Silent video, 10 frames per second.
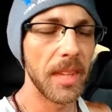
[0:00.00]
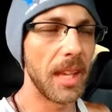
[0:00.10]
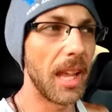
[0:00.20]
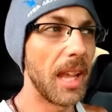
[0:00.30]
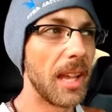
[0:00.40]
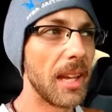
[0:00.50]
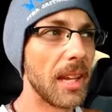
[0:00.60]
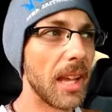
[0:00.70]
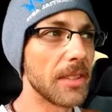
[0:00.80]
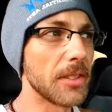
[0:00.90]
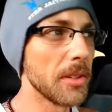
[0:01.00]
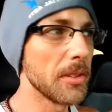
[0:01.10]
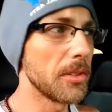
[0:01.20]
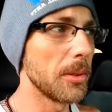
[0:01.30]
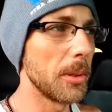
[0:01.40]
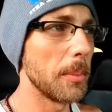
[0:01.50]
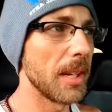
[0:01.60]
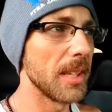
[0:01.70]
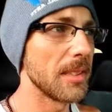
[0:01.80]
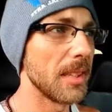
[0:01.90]
And I turned to him and
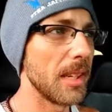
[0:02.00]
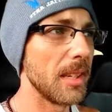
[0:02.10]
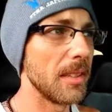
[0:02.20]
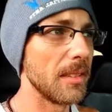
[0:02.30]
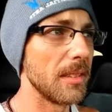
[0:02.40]
I said,